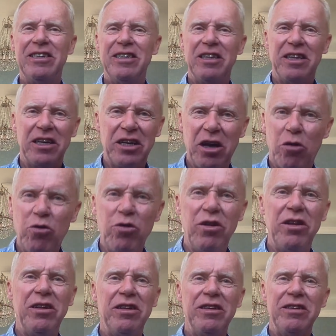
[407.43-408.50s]
the
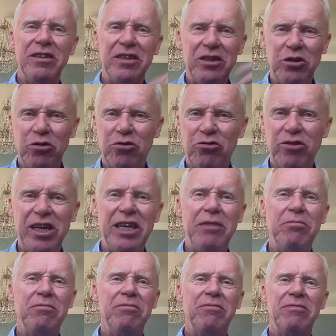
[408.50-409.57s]
goal, your
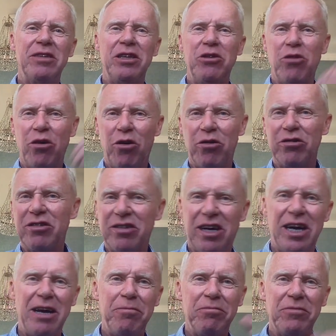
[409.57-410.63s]
dream, your
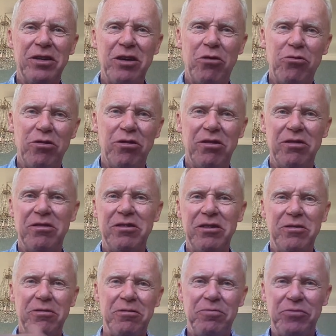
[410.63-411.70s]
long-time goal,
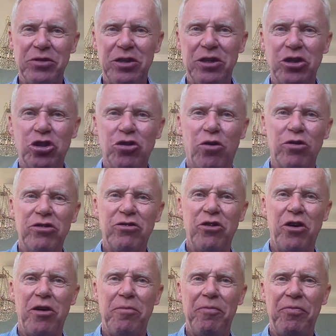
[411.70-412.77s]
your
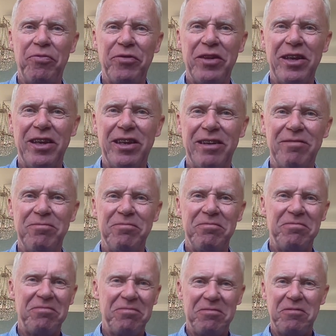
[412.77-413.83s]

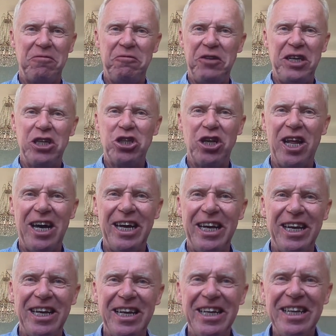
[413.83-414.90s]
short-term finish
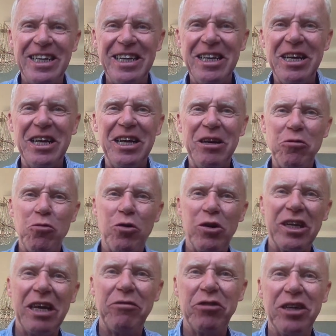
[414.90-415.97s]
line,
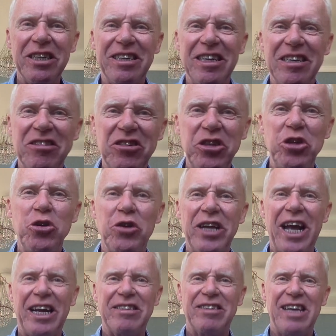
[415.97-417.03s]
whatever it is, your
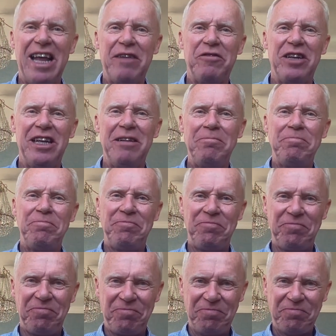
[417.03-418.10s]
next level,
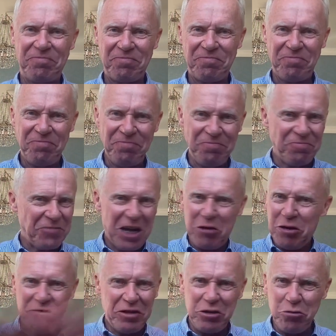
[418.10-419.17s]

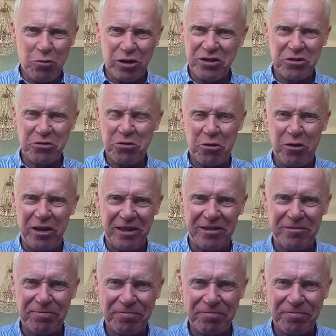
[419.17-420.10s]
however you want to call it.